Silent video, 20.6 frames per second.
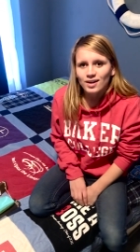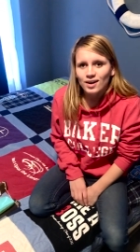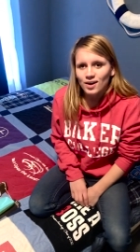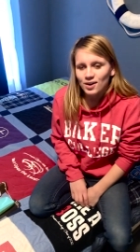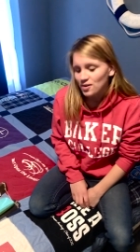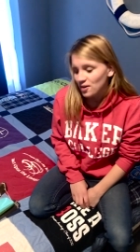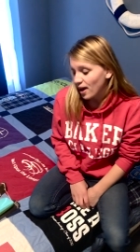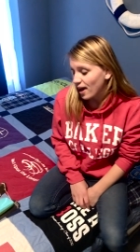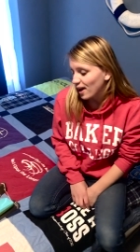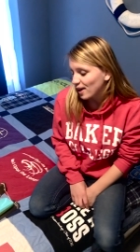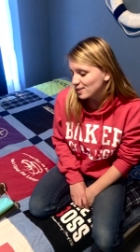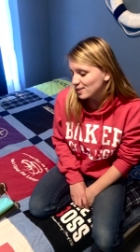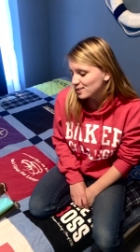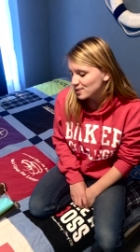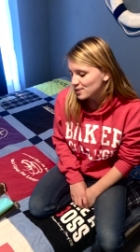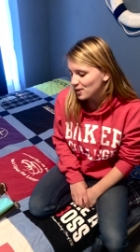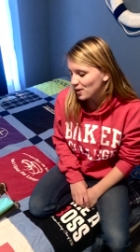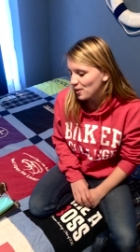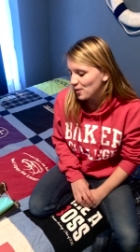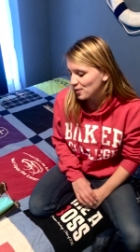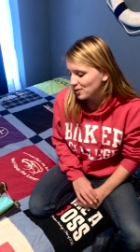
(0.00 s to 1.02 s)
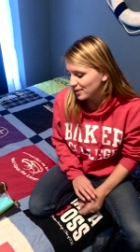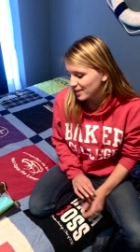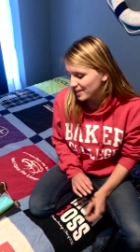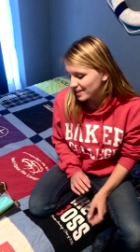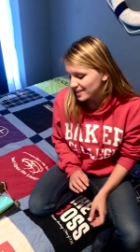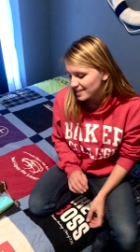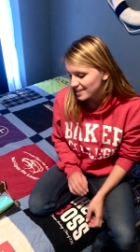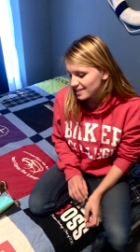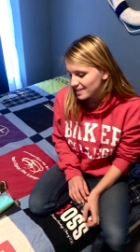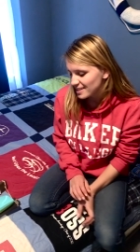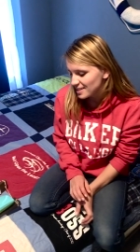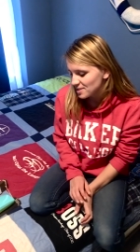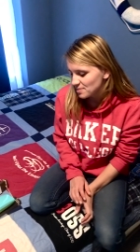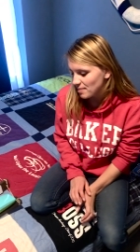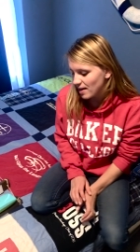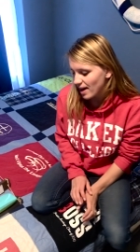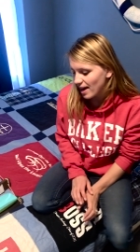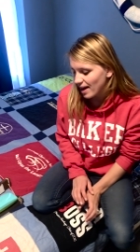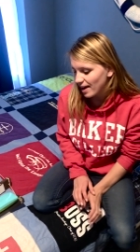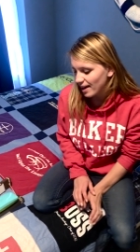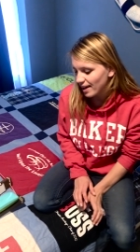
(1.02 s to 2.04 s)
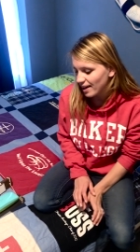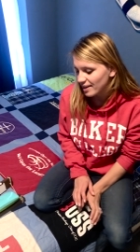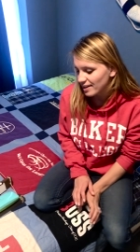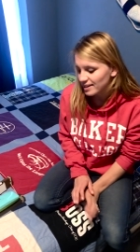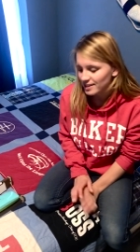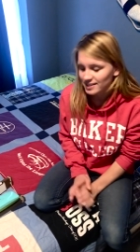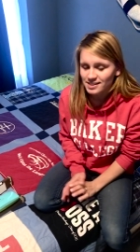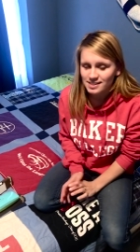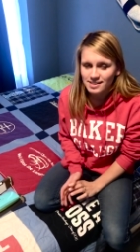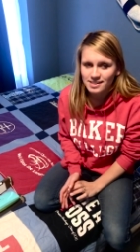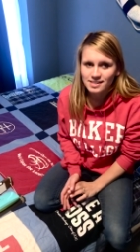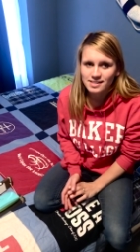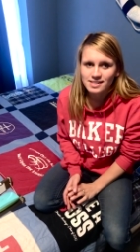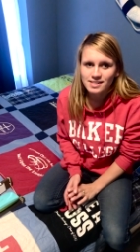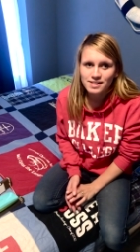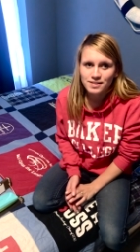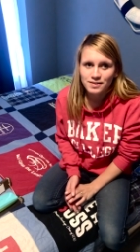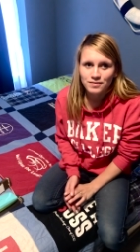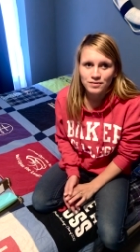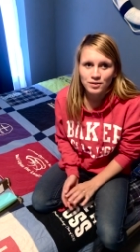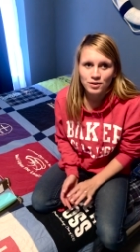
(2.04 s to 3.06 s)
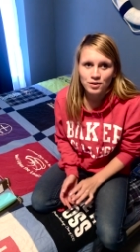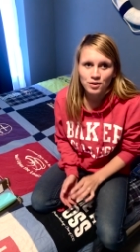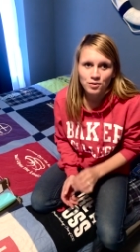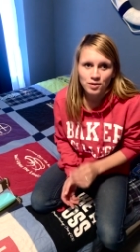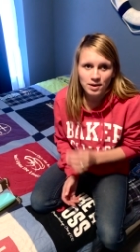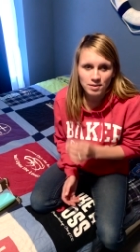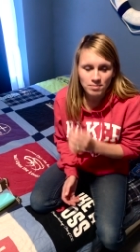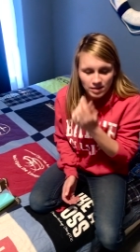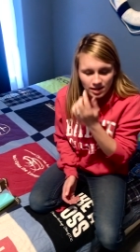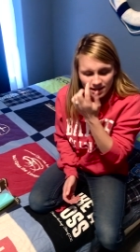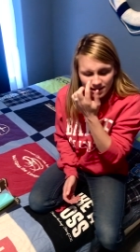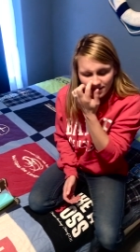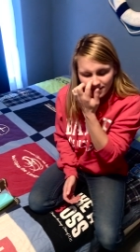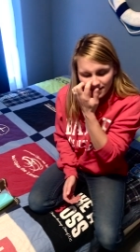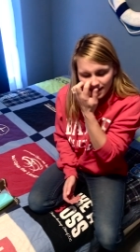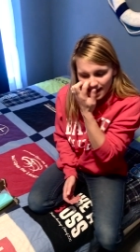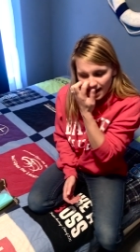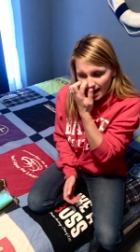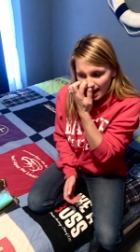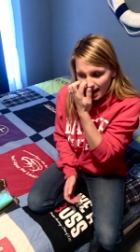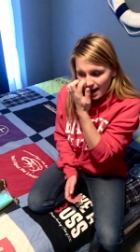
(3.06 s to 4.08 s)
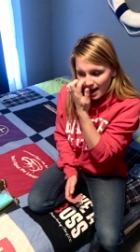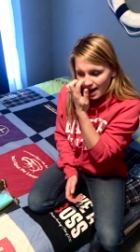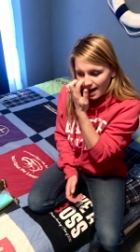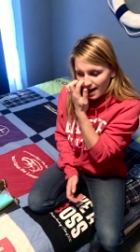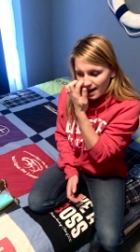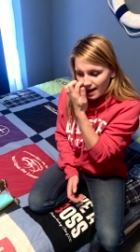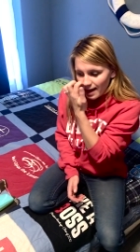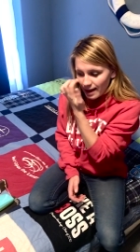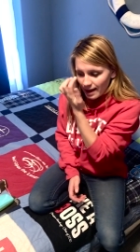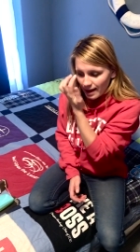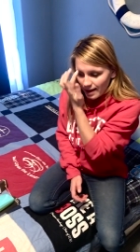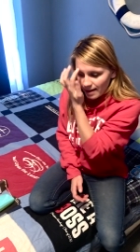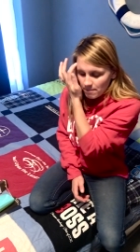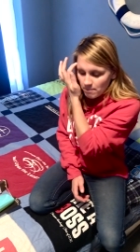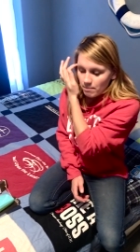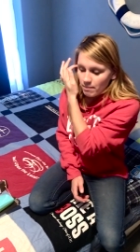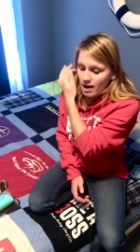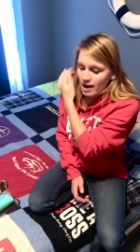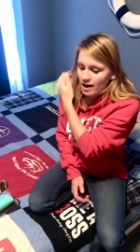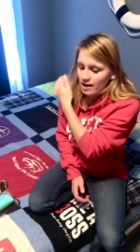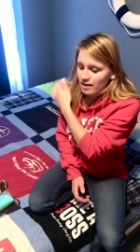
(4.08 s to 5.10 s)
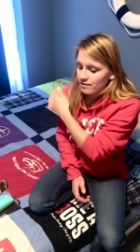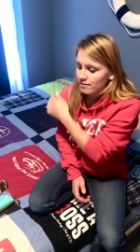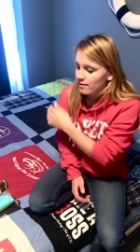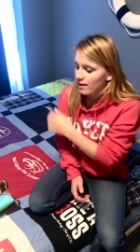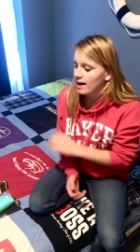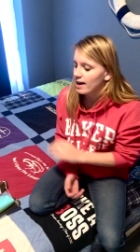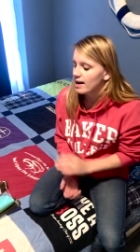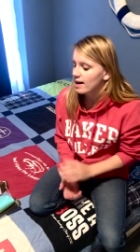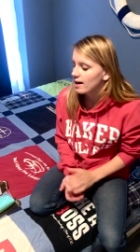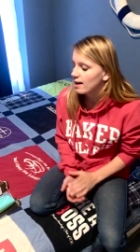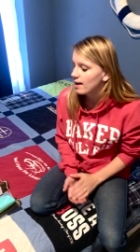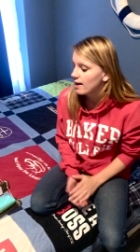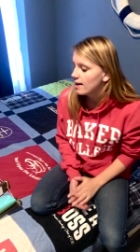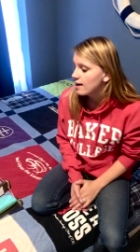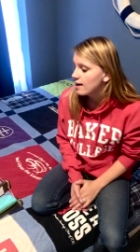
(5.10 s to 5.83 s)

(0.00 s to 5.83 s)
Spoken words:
Okay, so this is my assistive equipment that I modified.